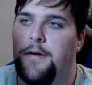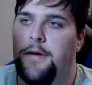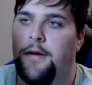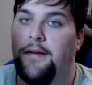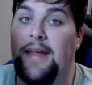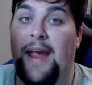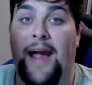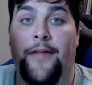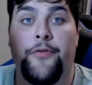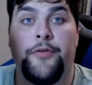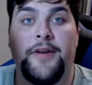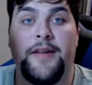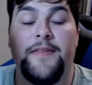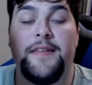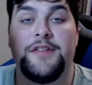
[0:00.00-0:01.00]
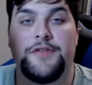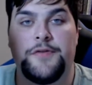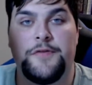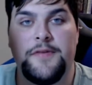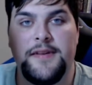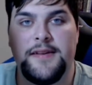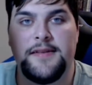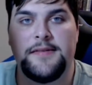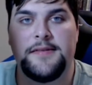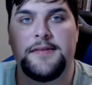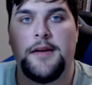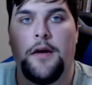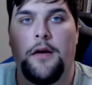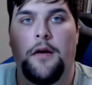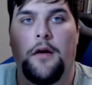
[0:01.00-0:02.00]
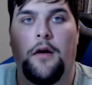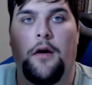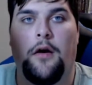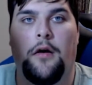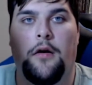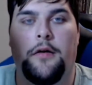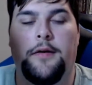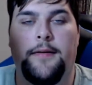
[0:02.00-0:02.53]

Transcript: gathered in these trees are